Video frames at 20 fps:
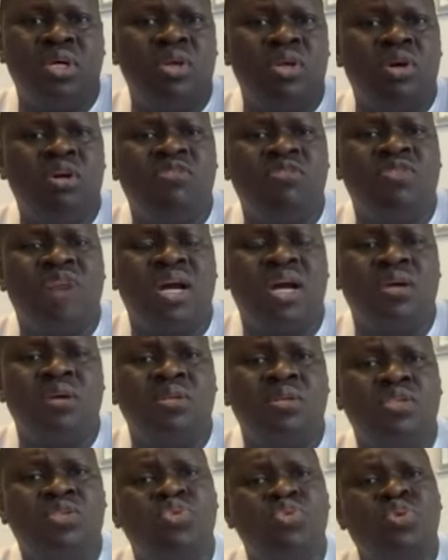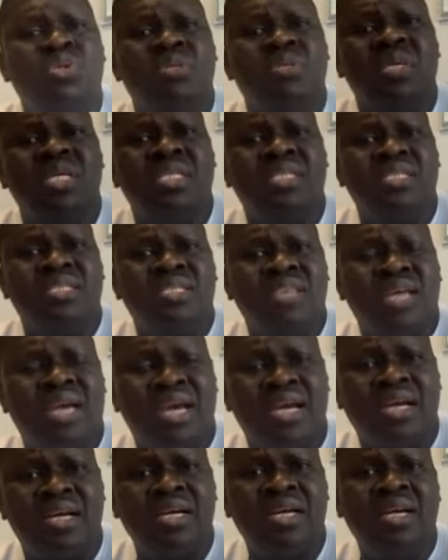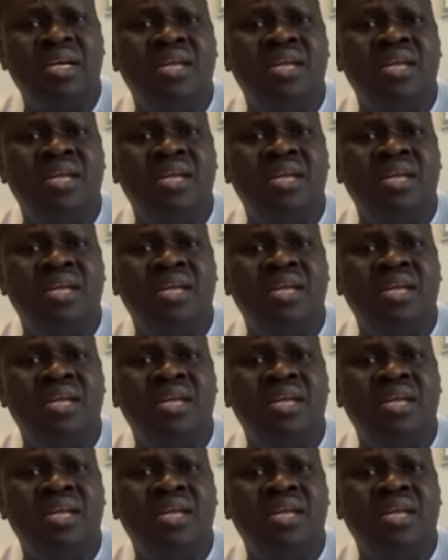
A lot of our colleagues who remain in tech